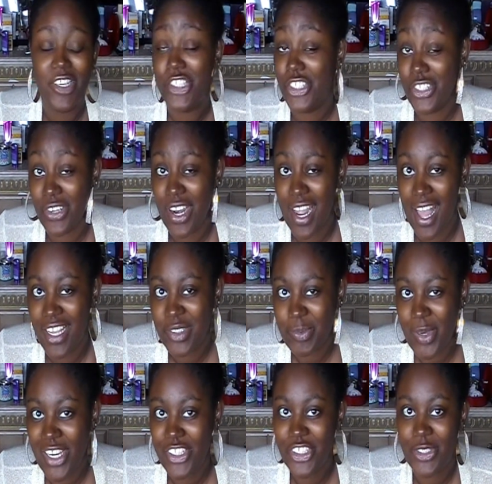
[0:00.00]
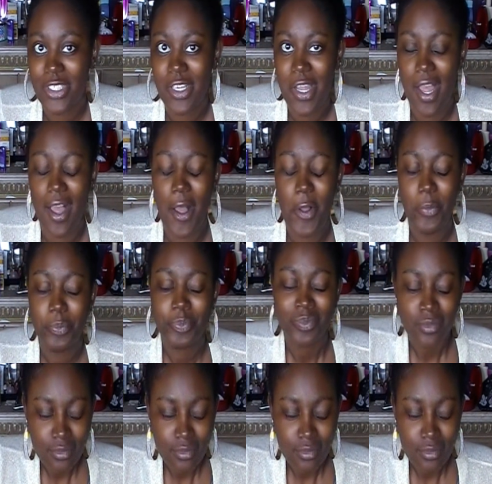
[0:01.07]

registering as much. Um,